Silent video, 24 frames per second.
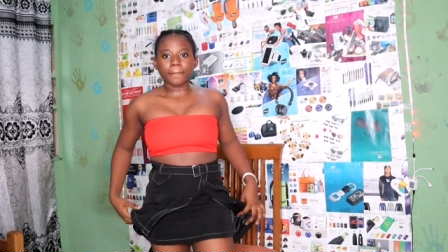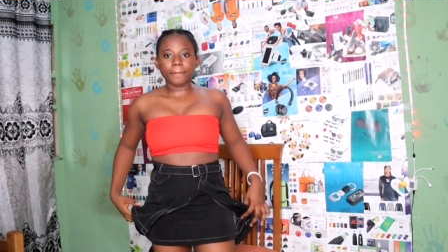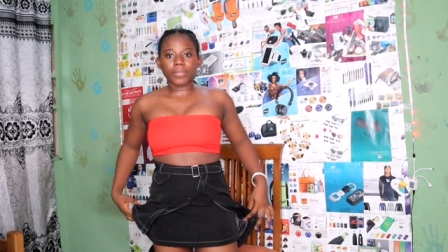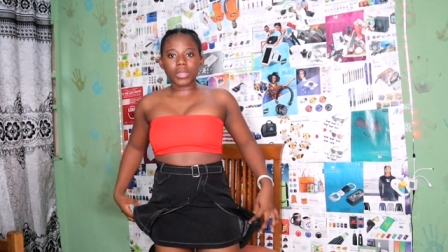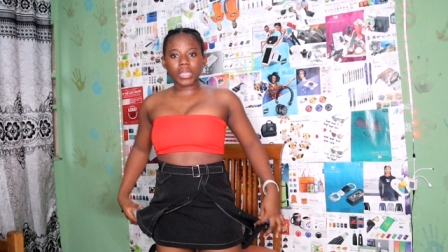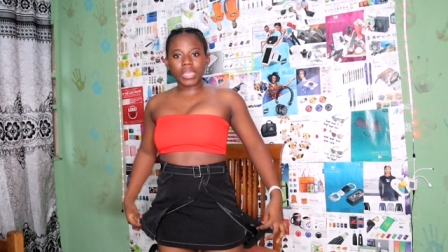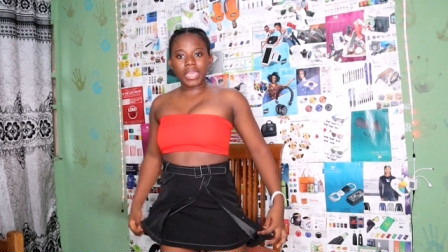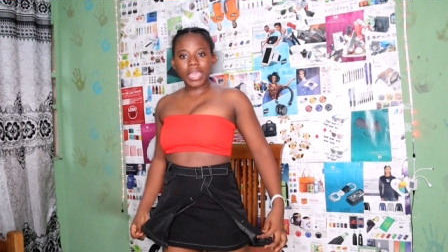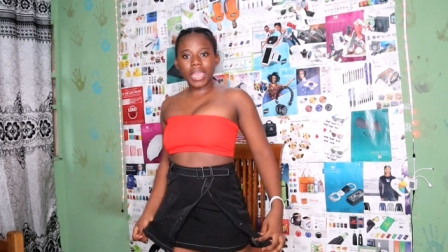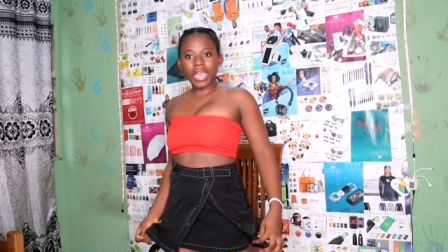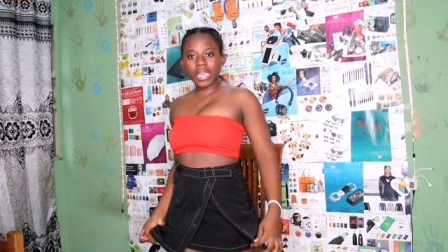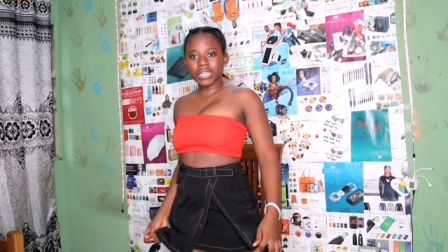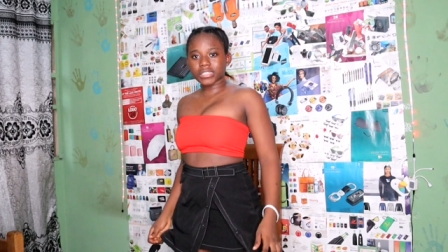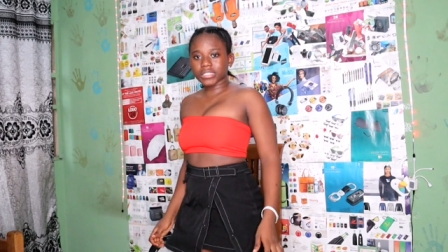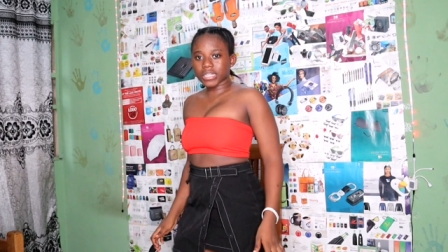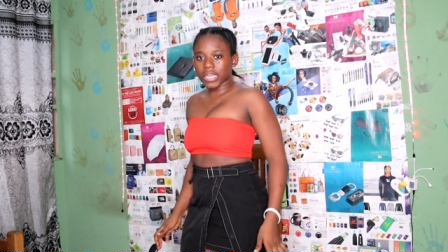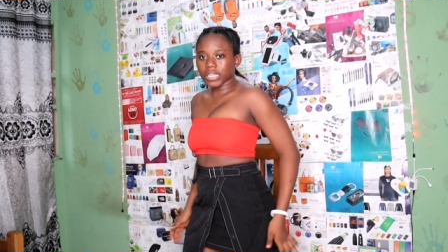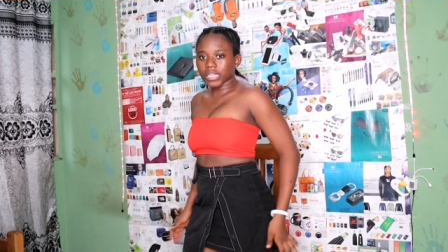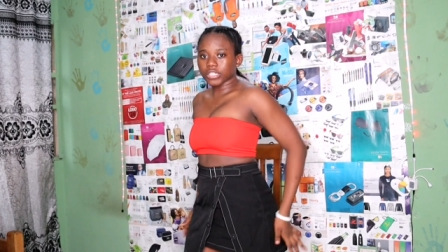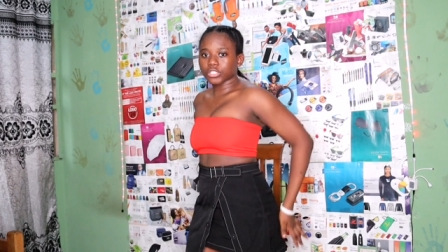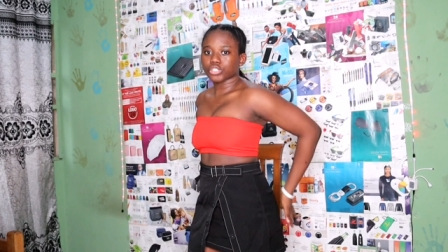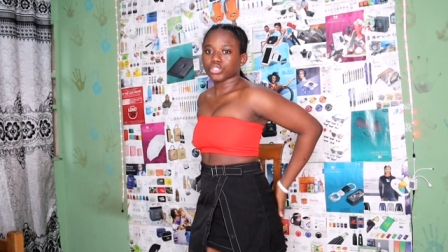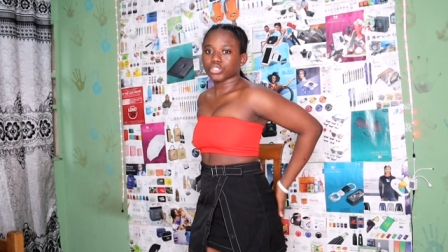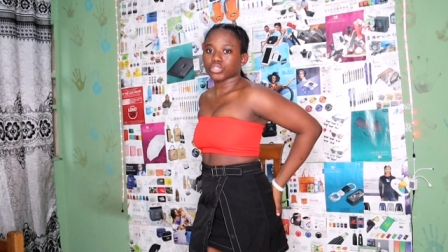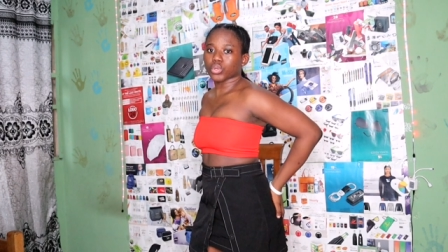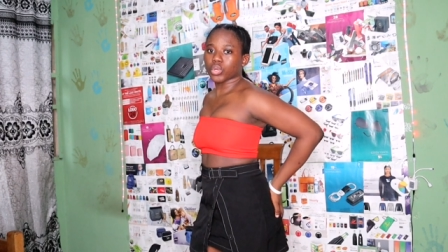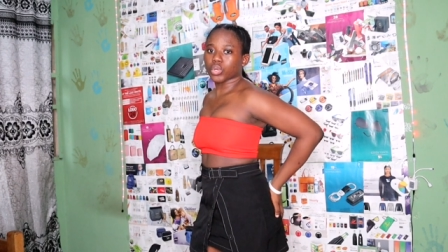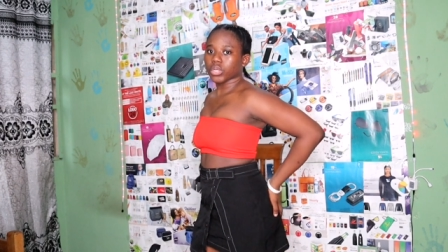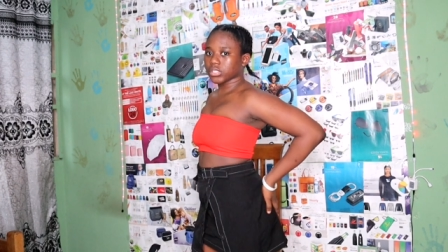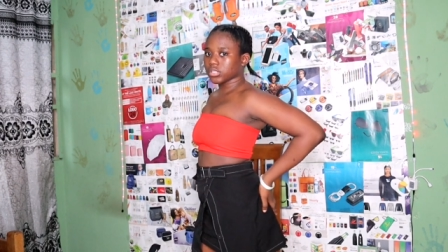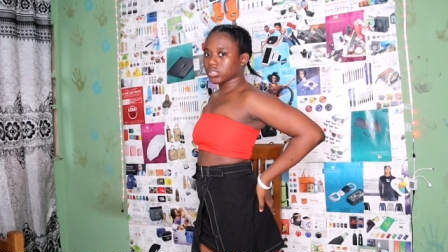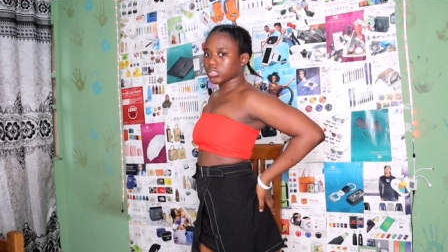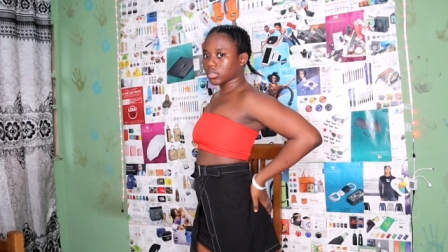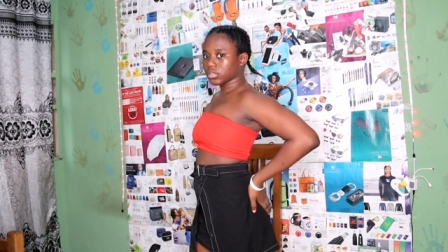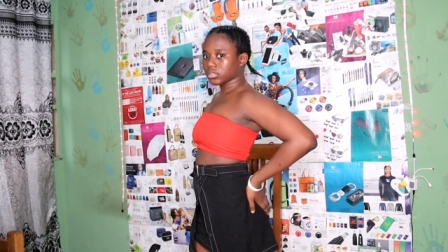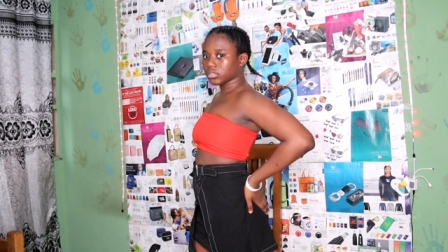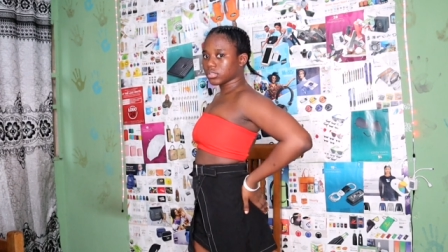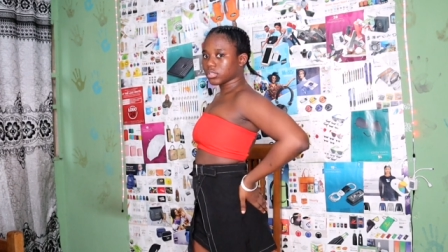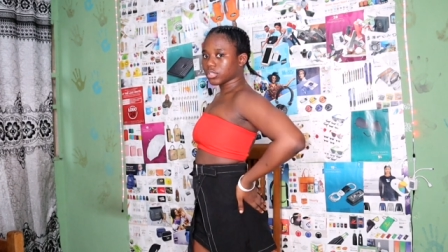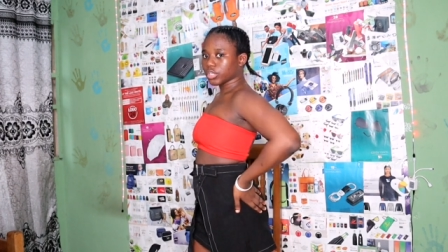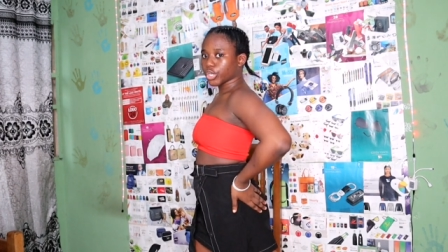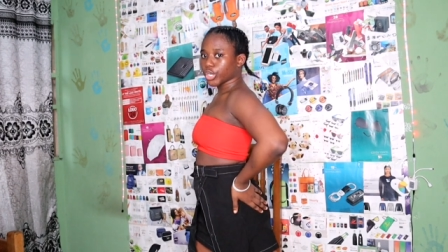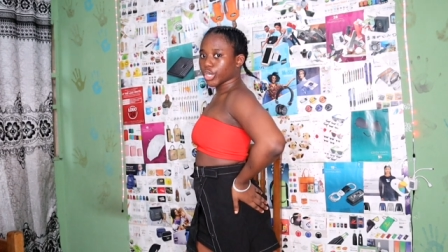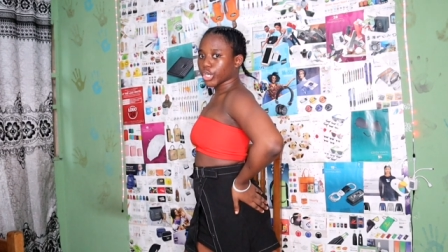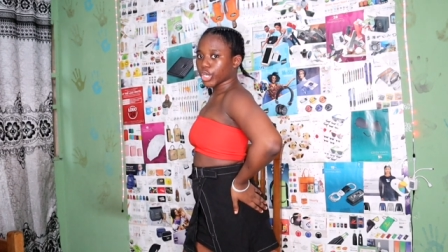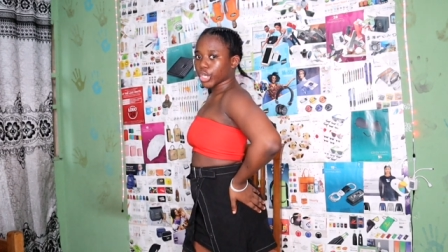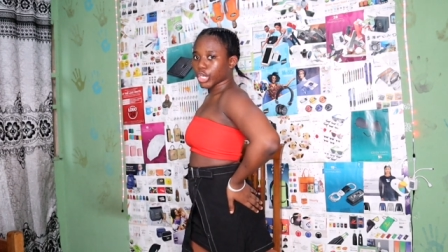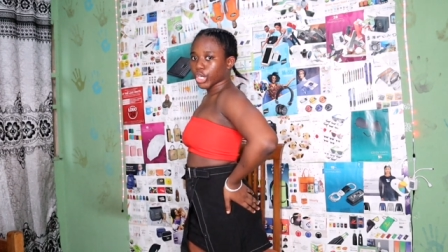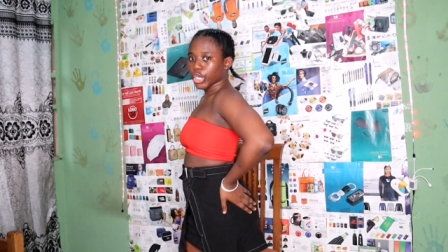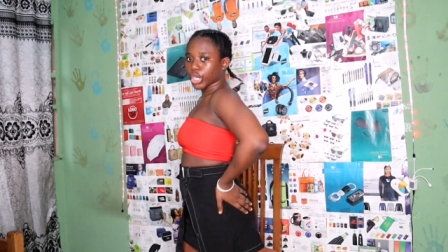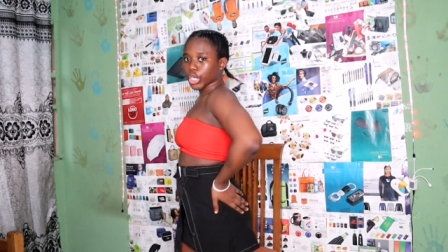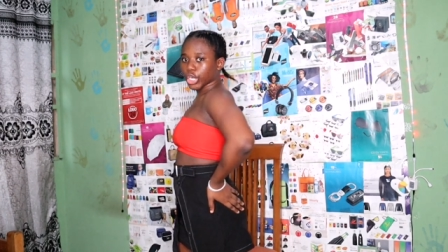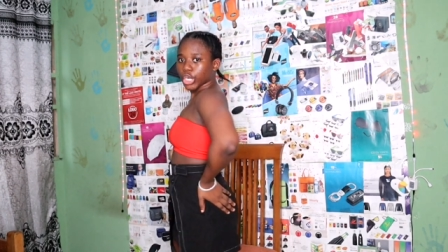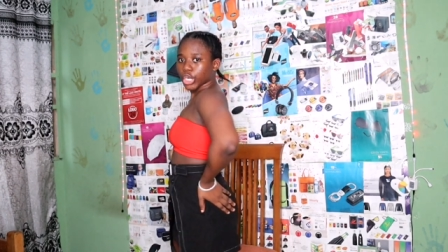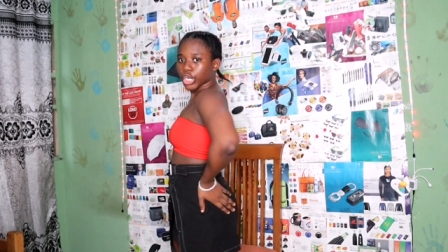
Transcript: but it has like shorts under.